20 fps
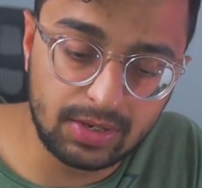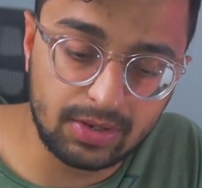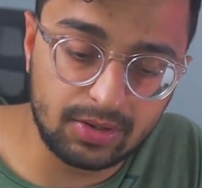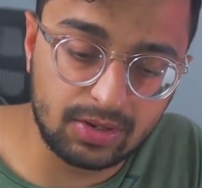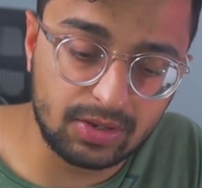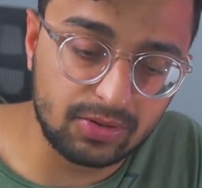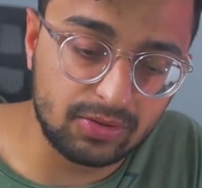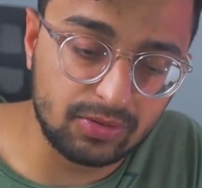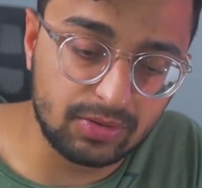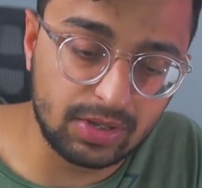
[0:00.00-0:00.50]

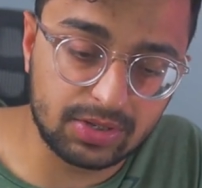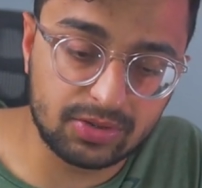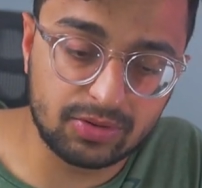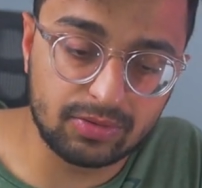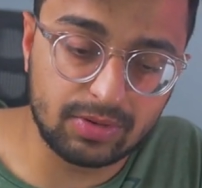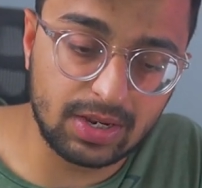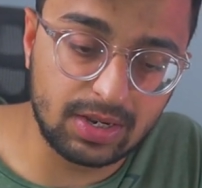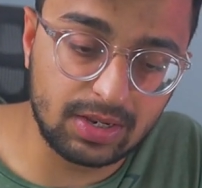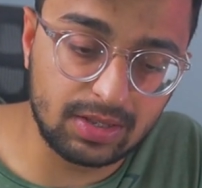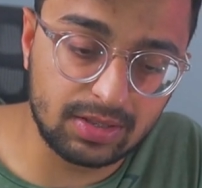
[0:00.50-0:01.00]
You can do that
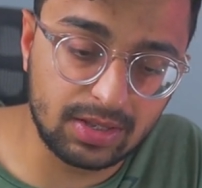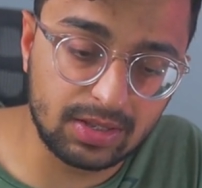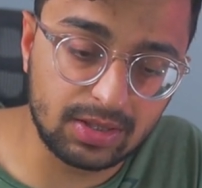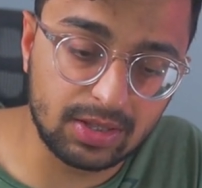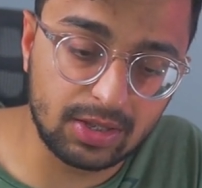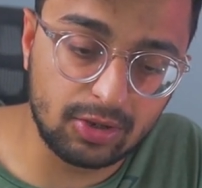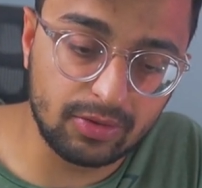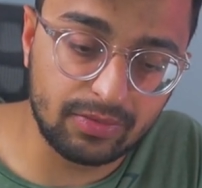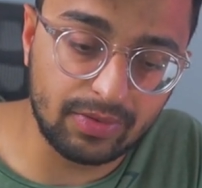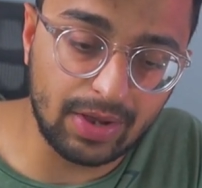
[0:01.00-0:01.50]
to anything
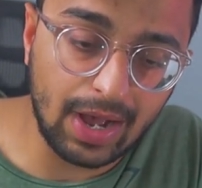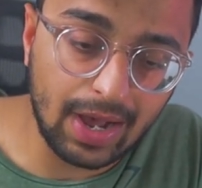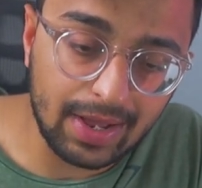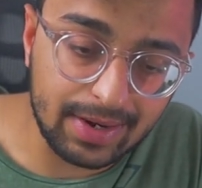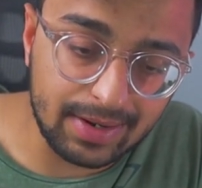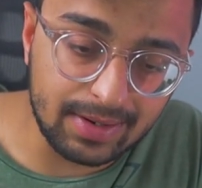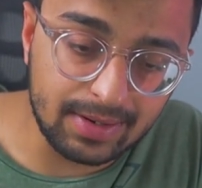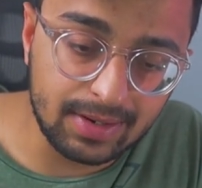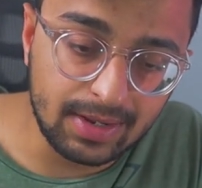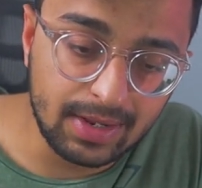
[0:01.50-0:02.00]
that you've
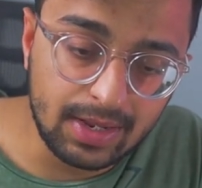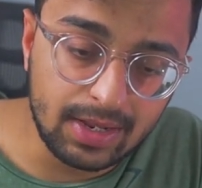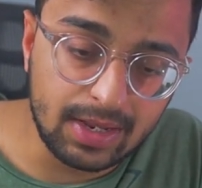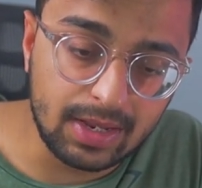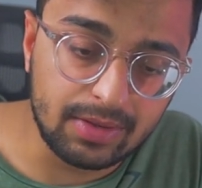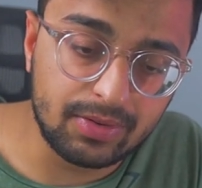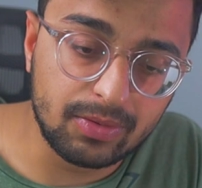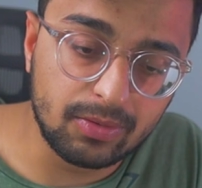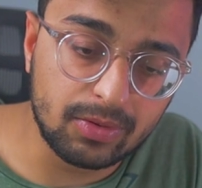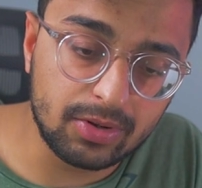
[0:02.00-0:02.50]
added.
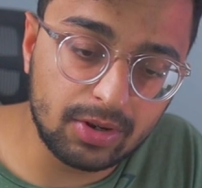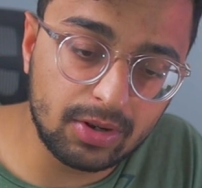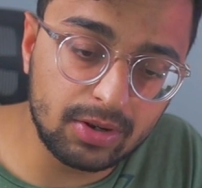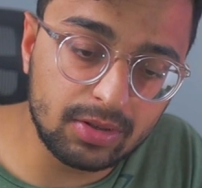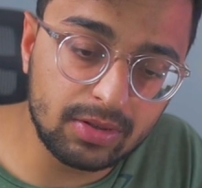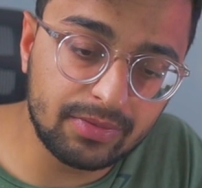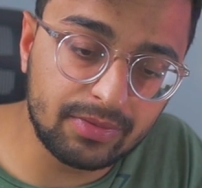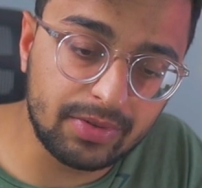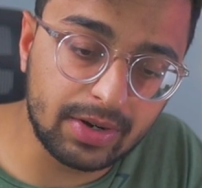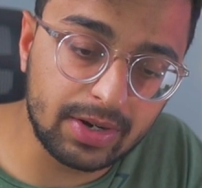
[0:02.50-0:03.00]
If you want to
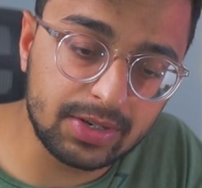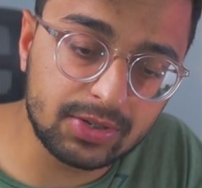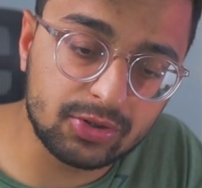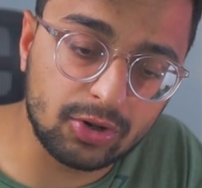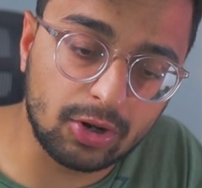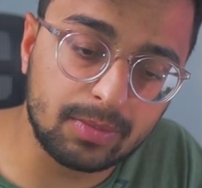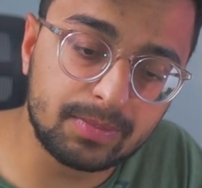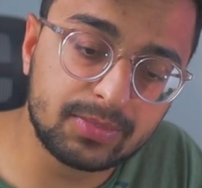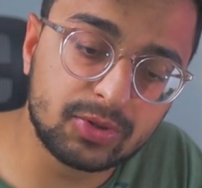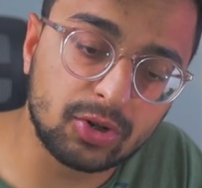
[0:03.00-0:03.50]
go to the very
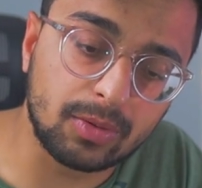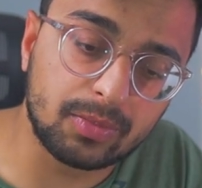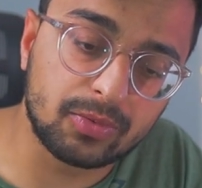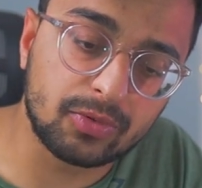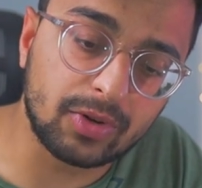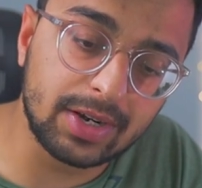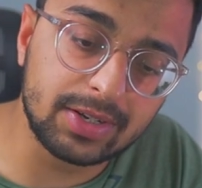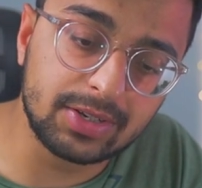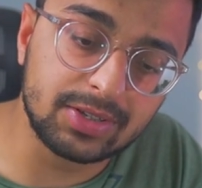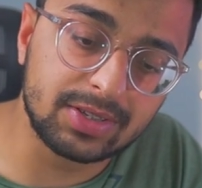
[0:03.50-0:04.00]
top, top
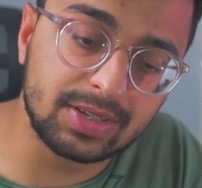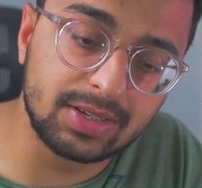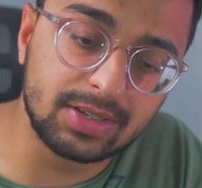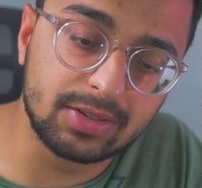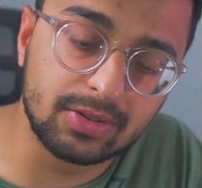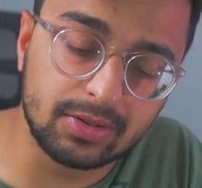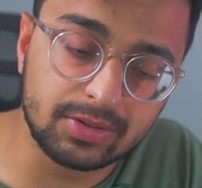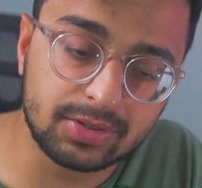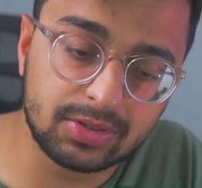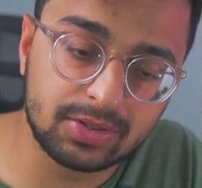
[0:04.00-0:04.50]
right, you see
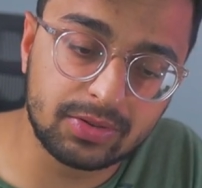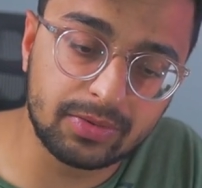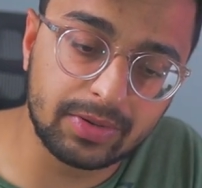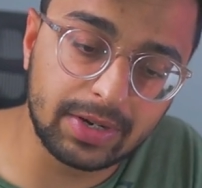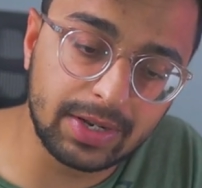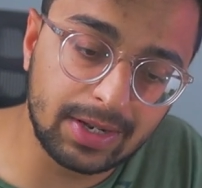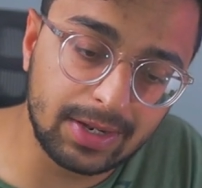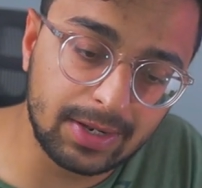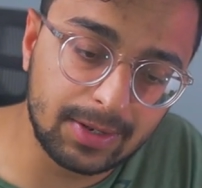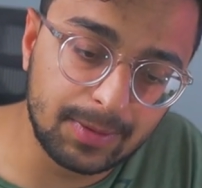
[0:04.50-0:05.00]
those
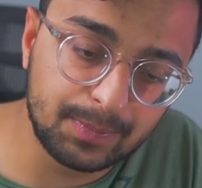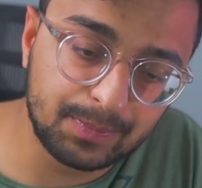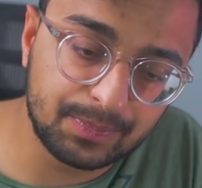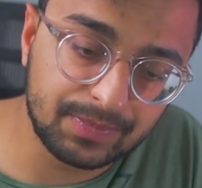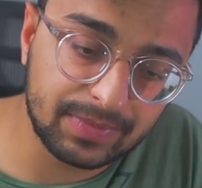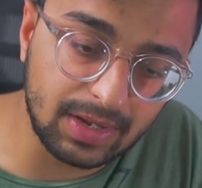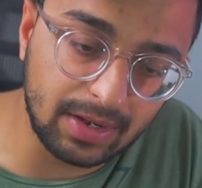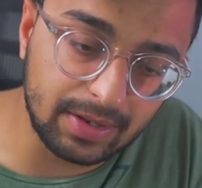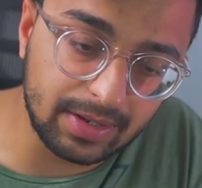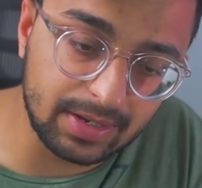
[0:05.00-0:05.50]
three,
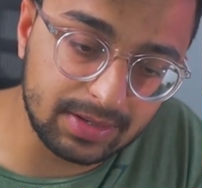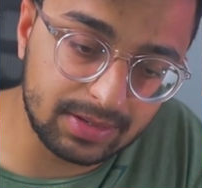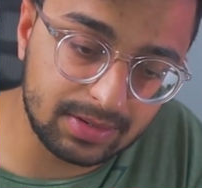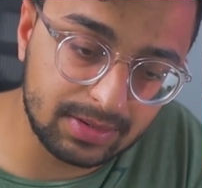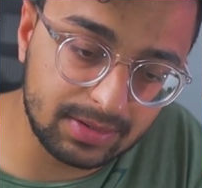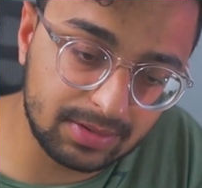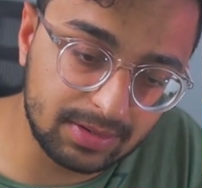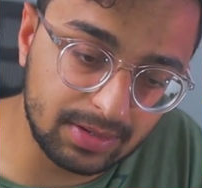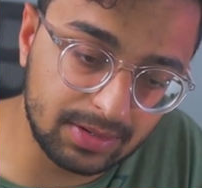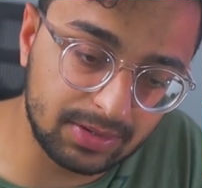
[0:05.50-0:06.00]
I
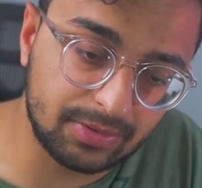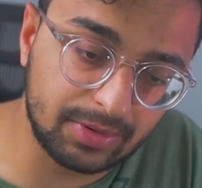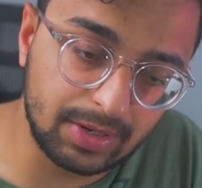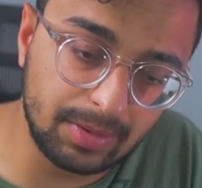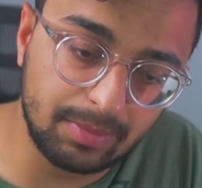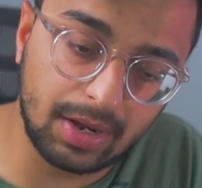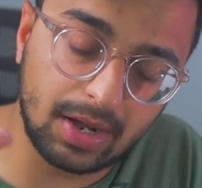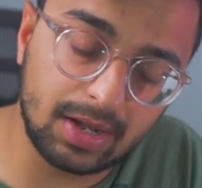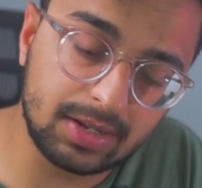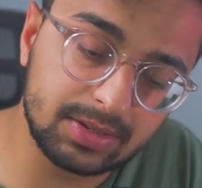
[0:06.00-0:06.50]
guess, the
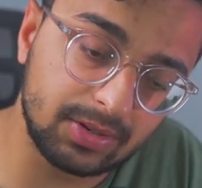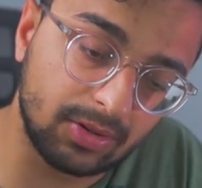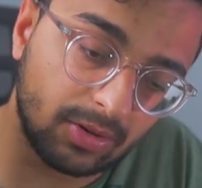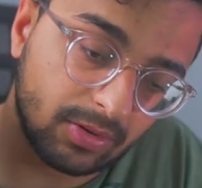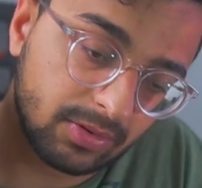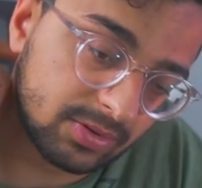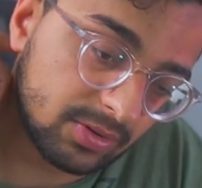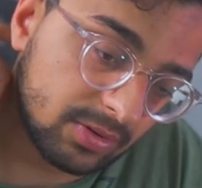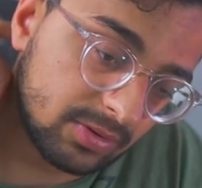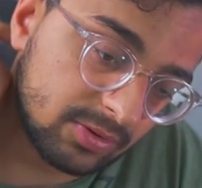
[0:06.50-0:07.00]
three bars, the
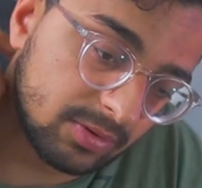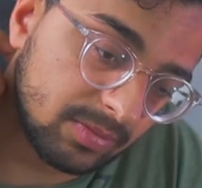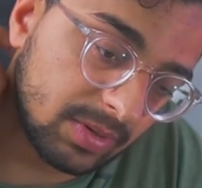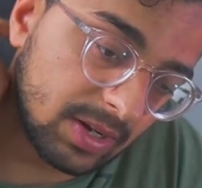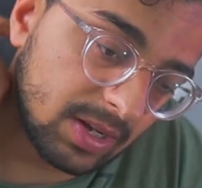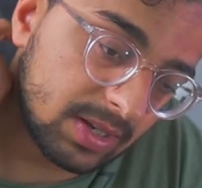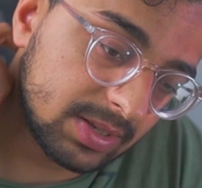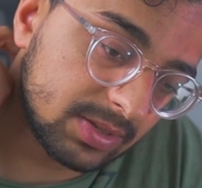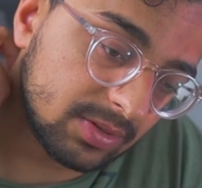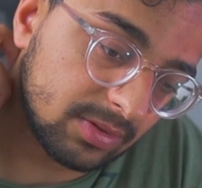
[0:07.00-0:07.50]
horizontal
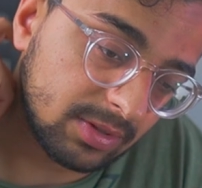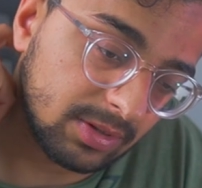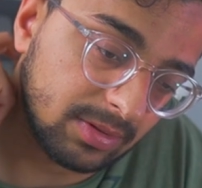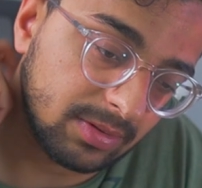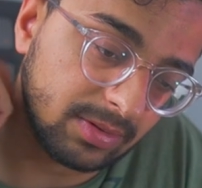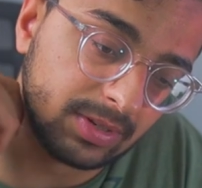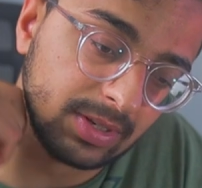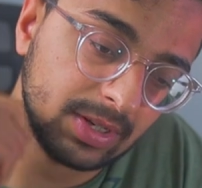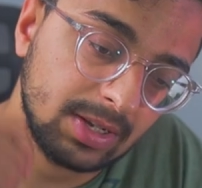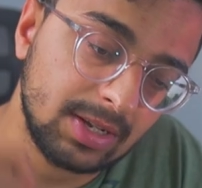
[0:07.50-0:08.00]
bars, or
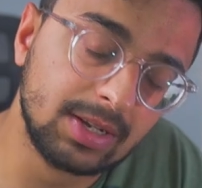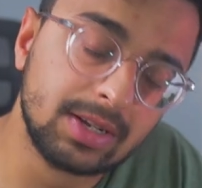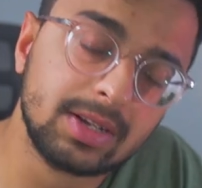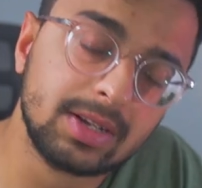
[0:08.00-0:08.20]
the,